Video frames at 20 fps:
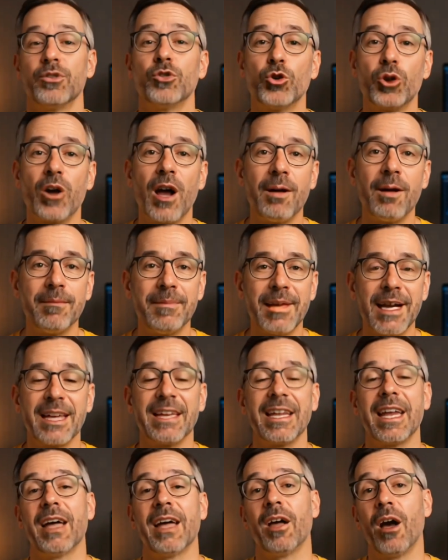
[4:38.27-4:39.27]
Try
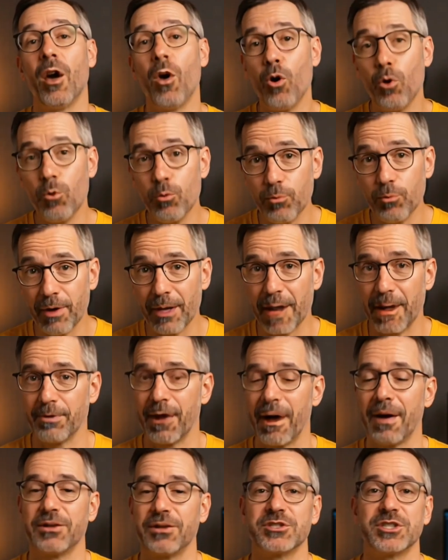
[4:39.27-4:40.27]
feeding it old
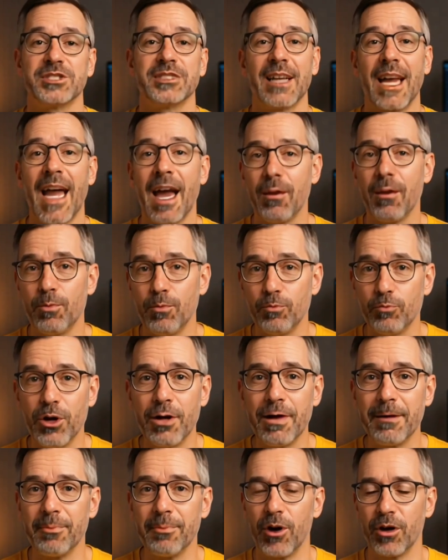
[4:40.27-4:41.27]
blog posts and
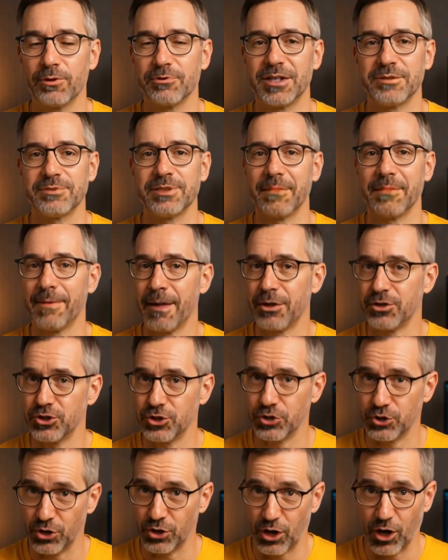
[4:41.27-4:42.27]
repurpose them
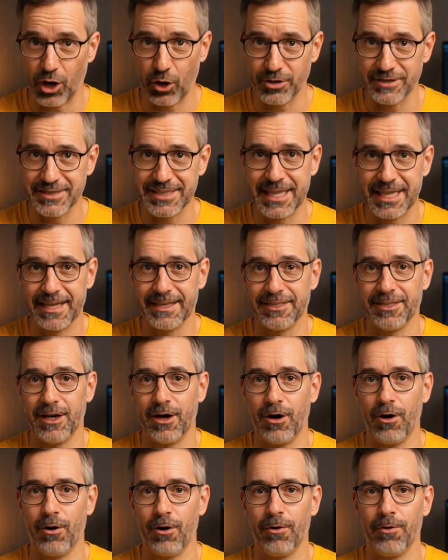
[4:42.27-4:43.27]
into
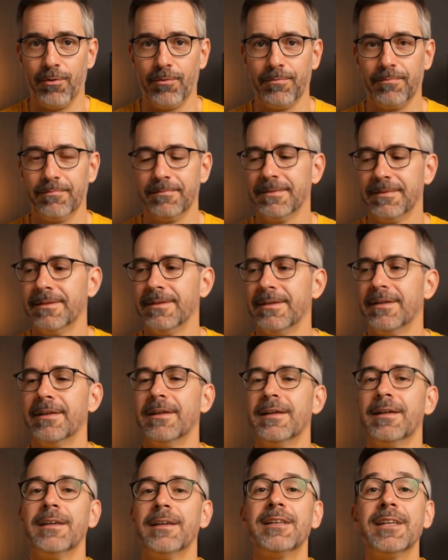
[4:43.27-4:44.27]
content gold.
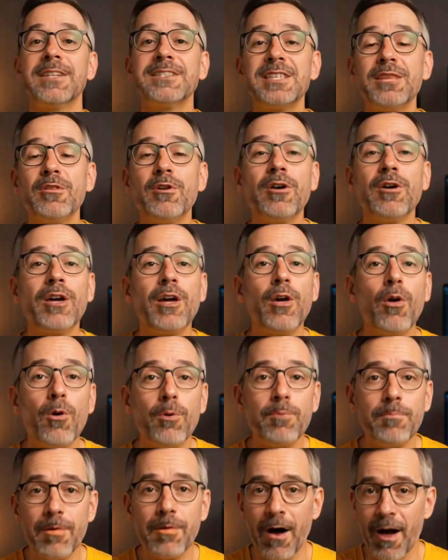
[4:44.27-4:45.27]
You're sitting on a
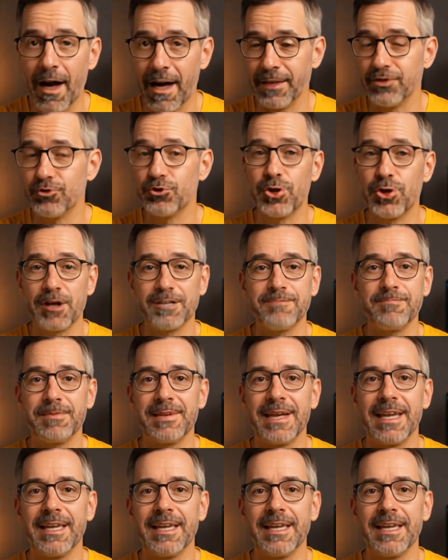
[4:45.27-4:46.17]
gold mine, trust